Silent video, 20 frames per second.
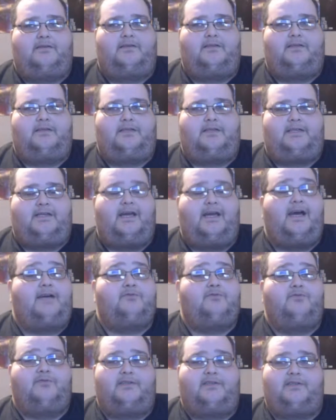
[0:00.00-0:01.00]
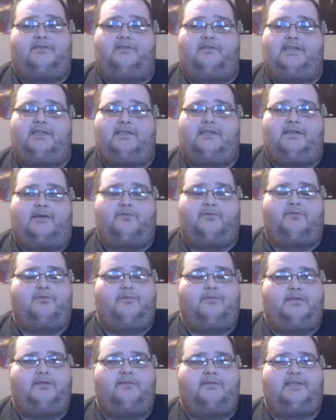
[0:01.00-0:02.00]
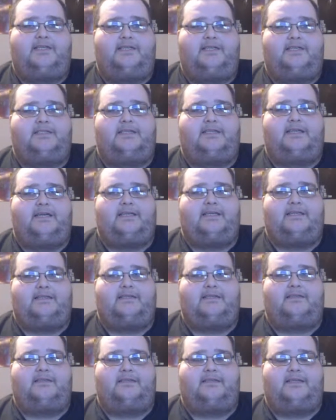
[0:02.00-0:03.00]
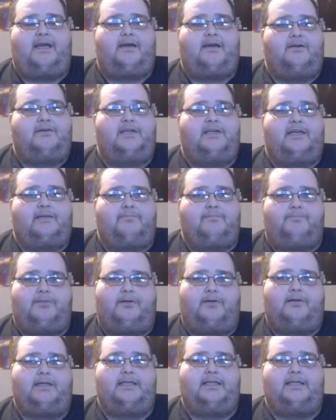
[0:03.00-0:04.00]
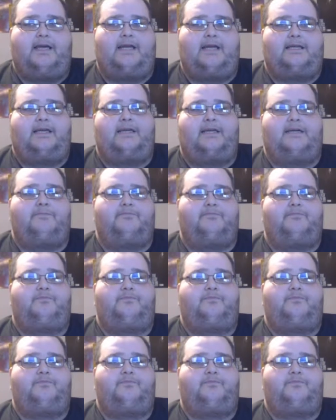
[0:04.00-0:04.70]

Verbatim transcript: yeah, I really, I really need to get down and play that game.